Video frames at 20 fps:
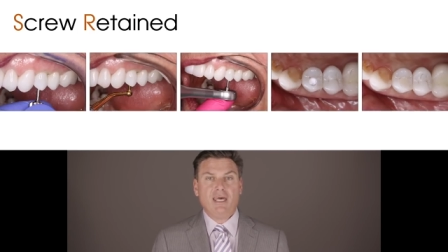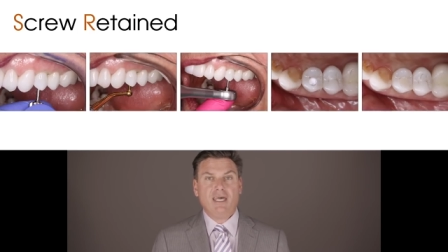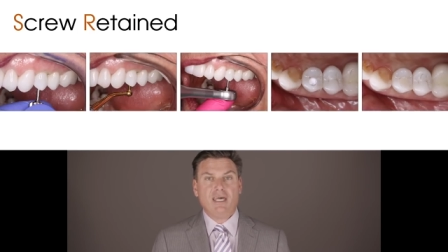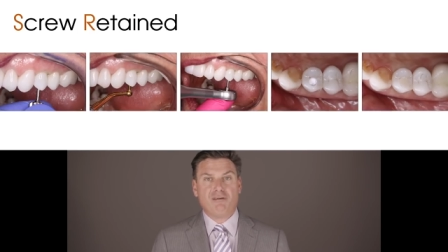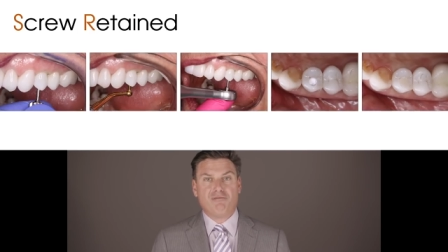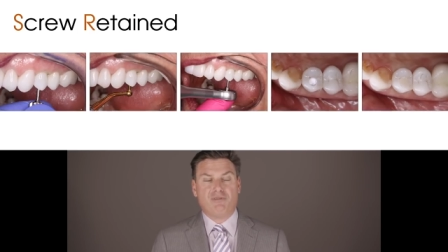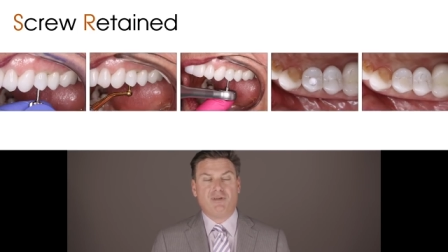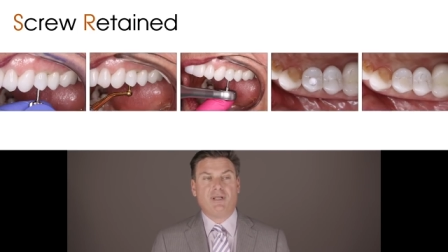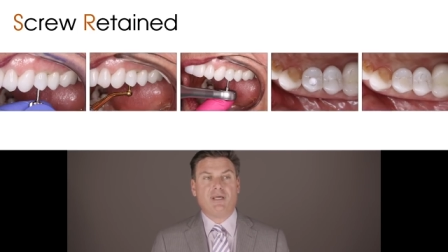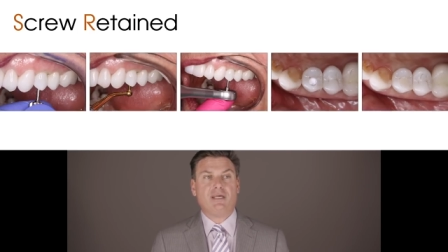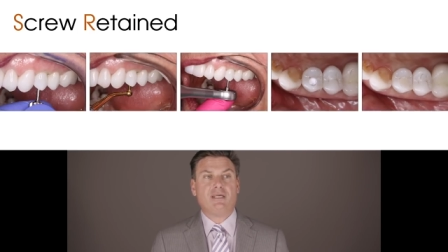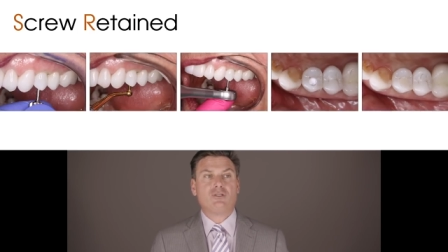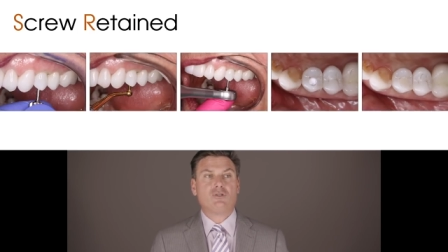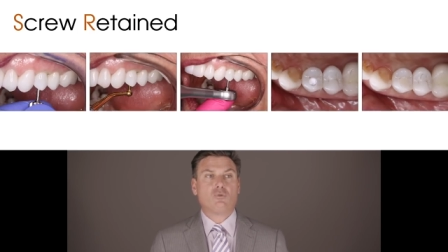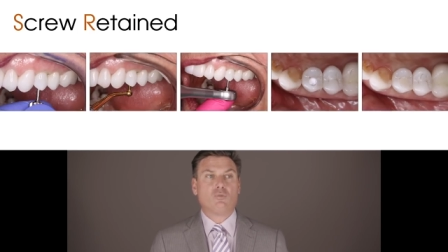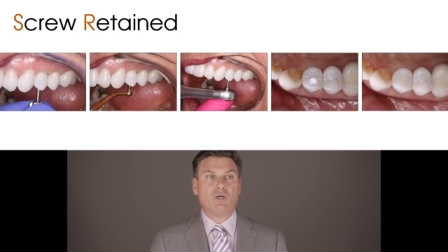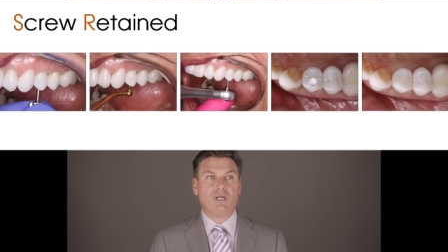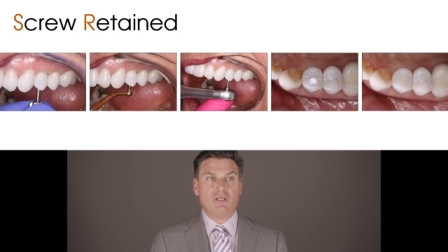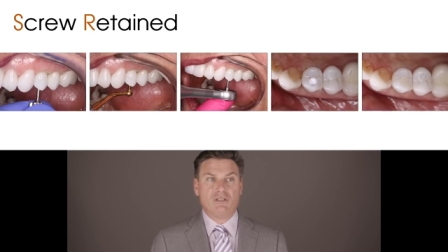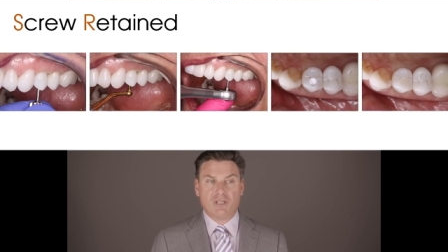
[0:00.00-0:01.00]
If it
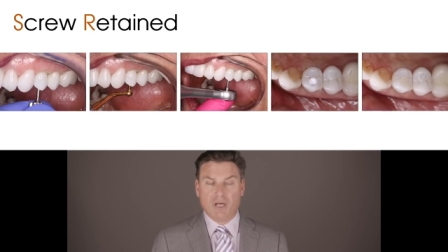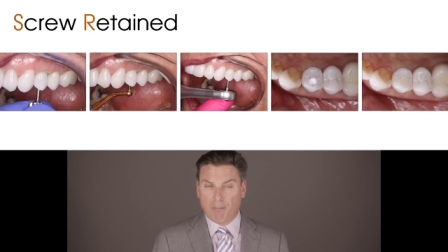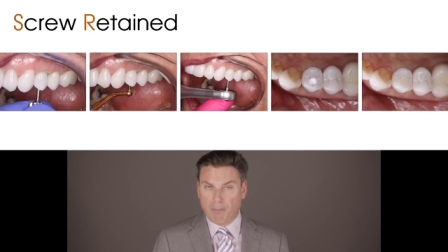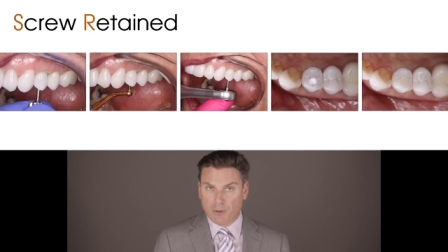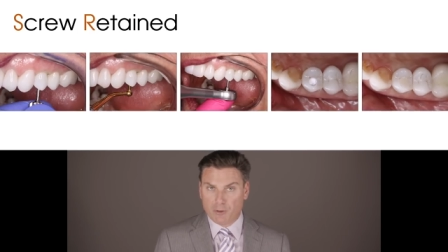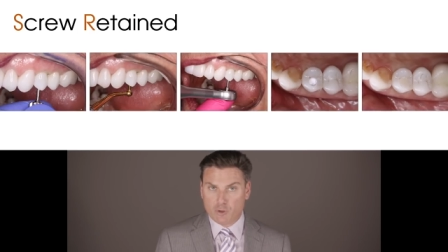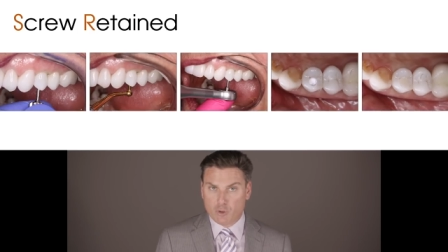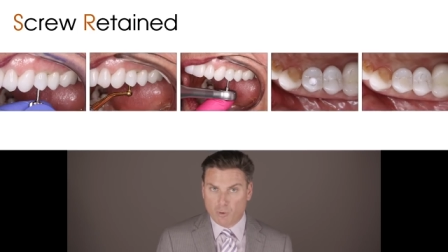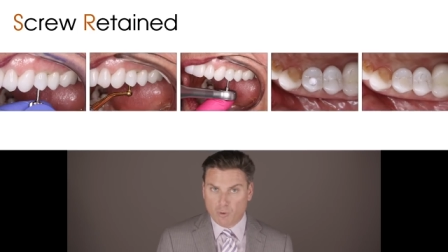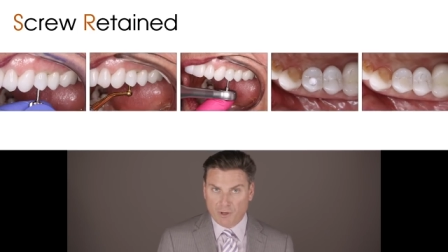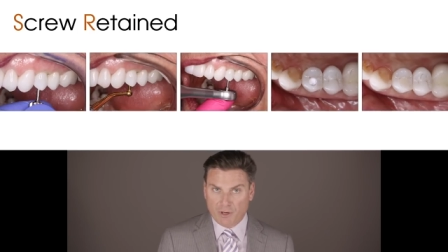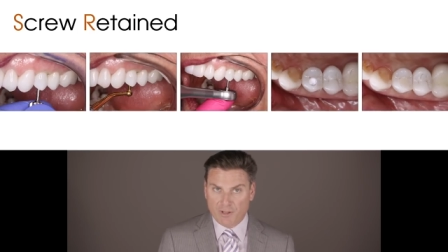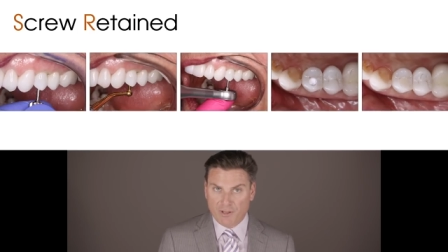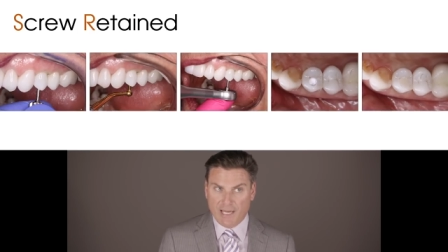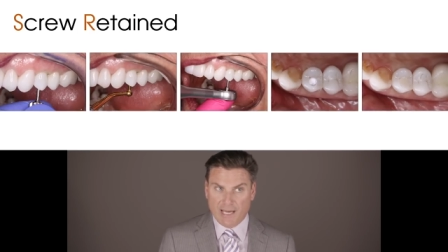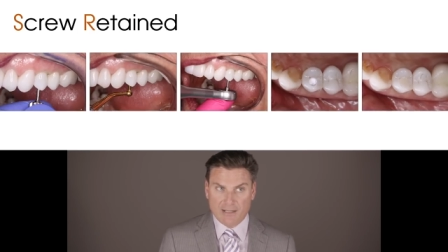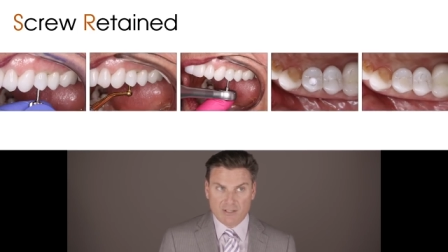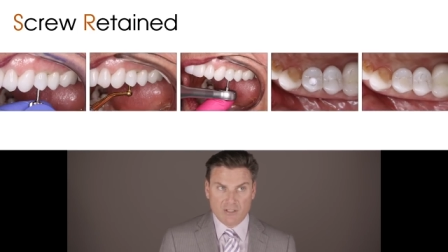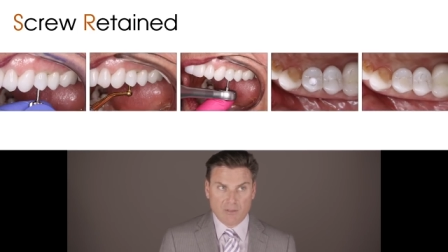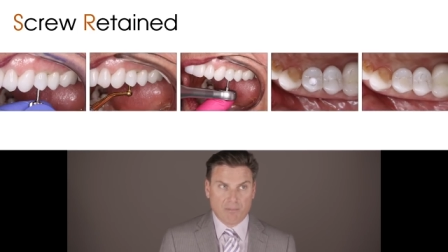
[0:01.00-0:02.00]
is, we double torque
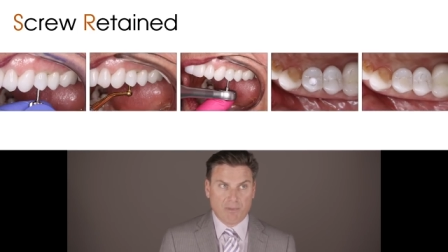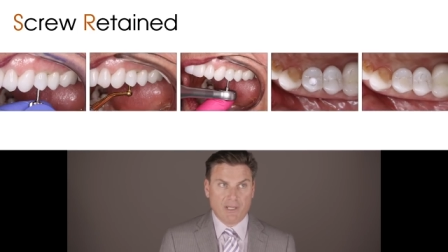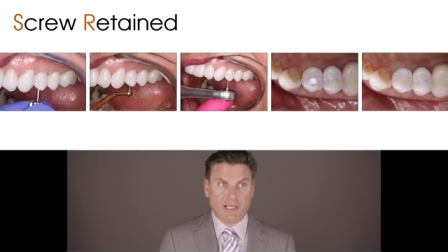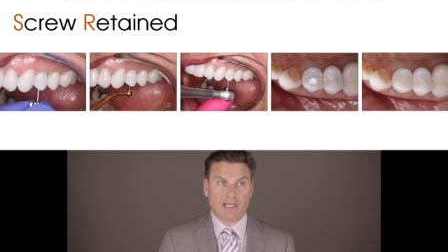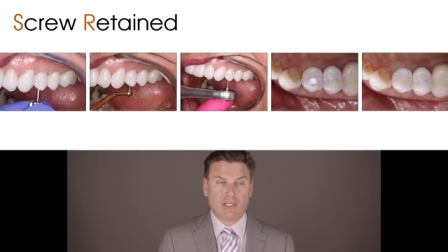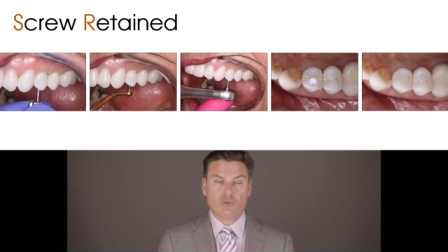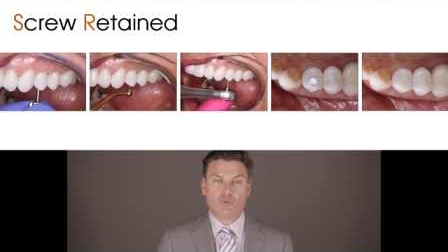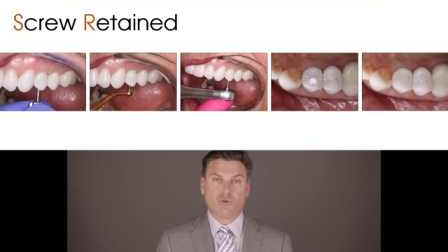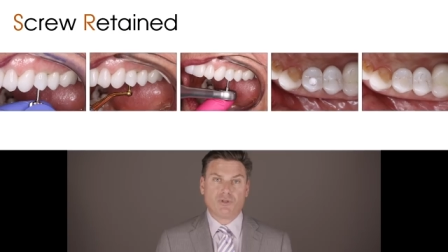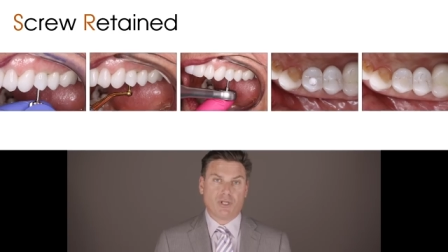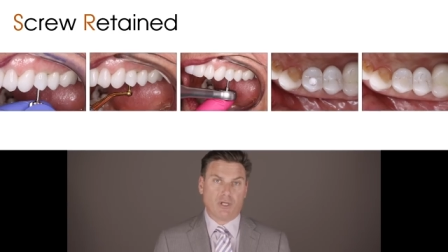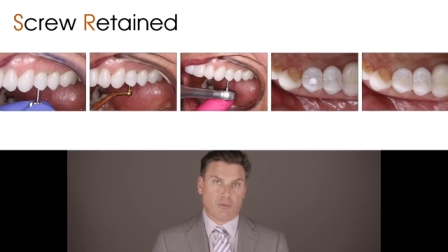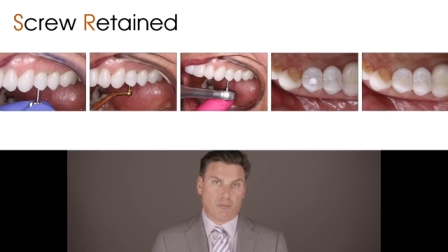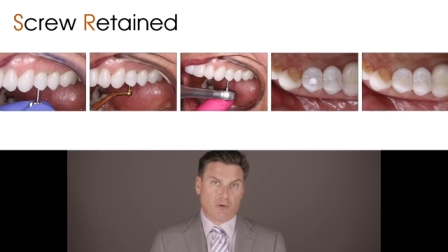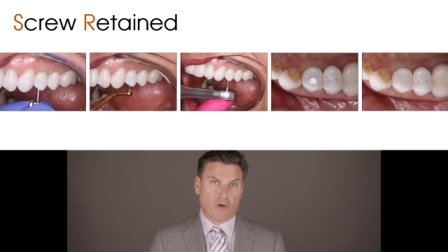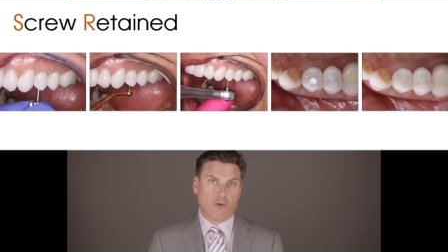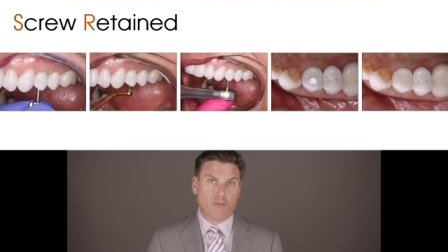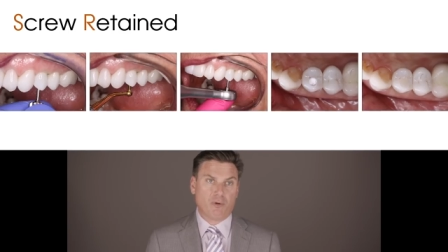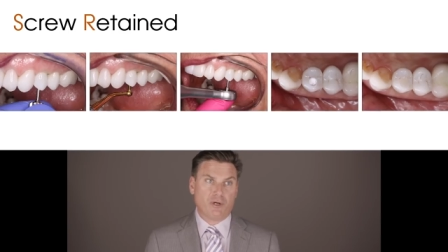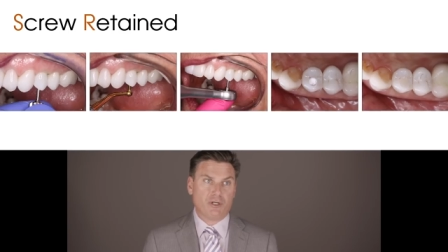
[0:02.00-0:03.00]
that to place with the
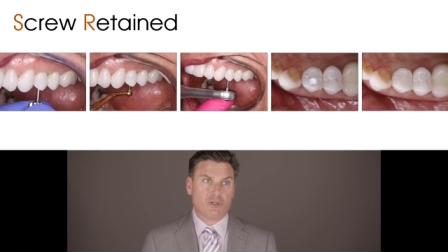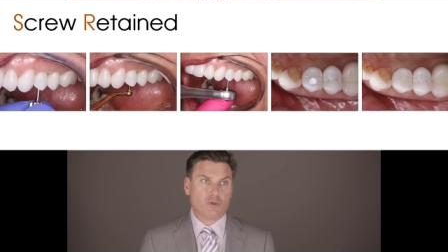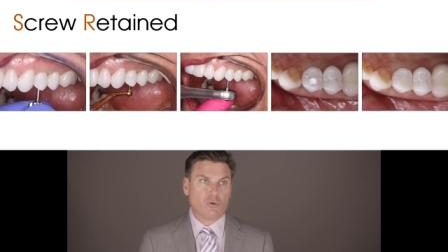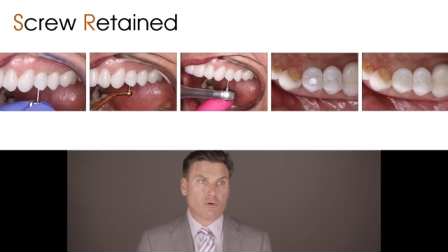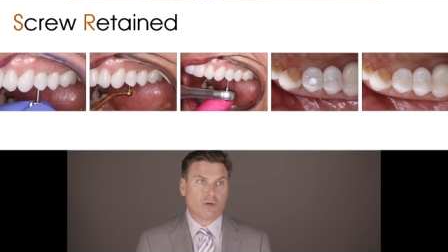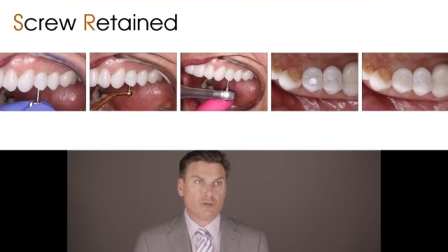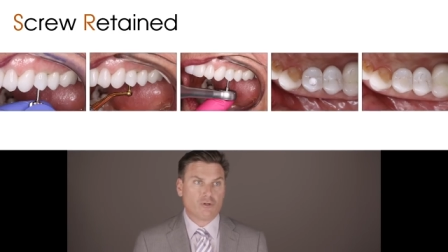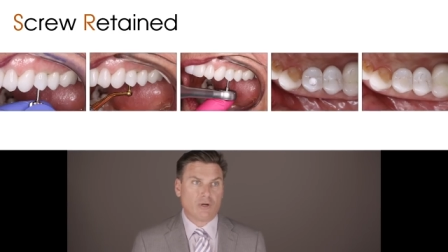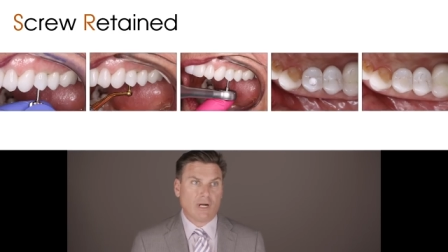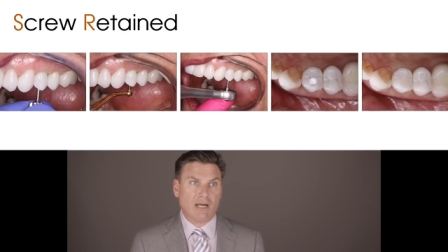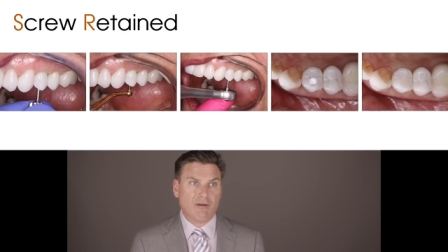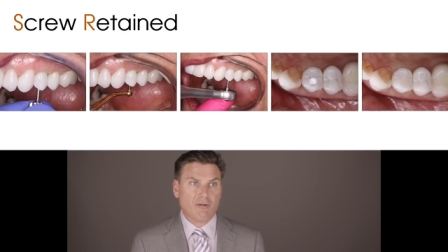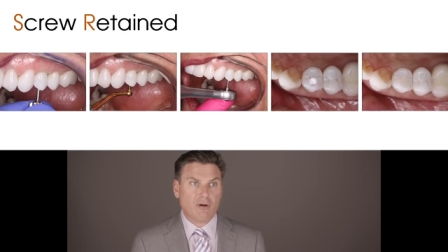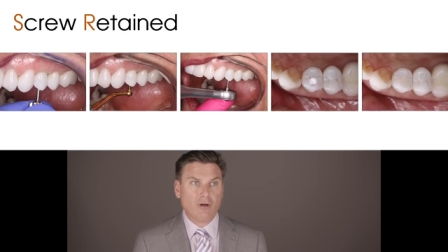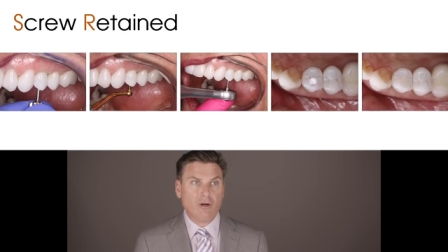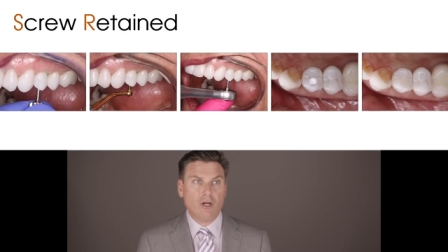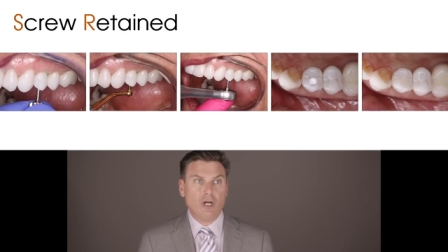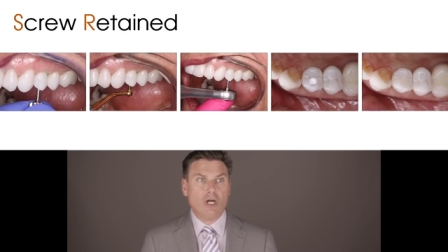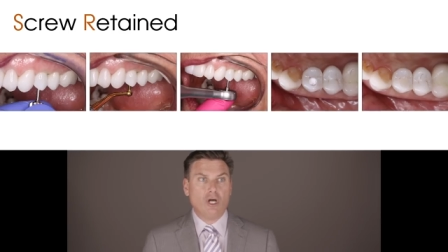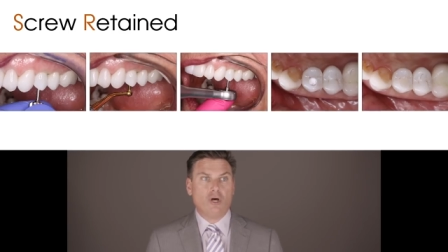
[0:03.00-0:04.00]
appropriate torque driver.